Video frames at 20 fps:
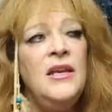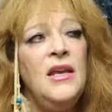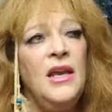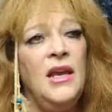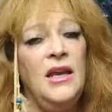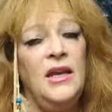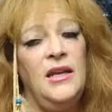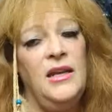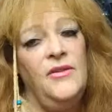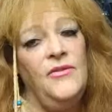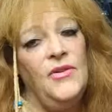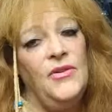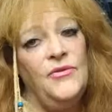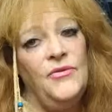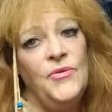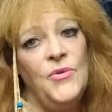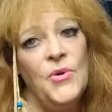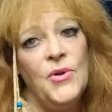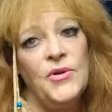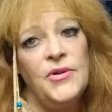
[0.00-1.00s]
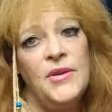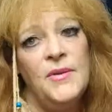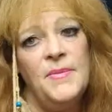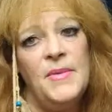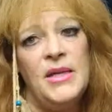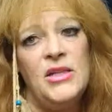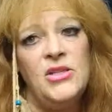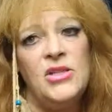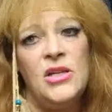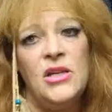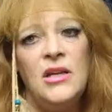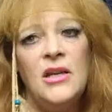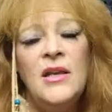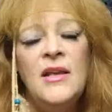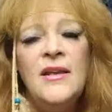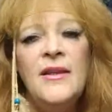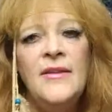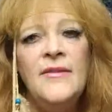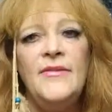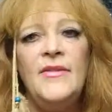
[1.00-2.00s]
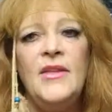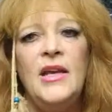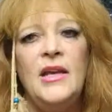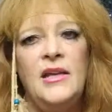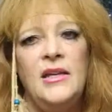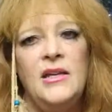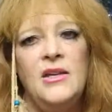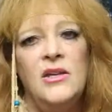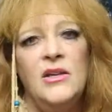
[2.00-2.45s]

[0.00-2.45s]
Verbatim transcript: and even fourth dimension that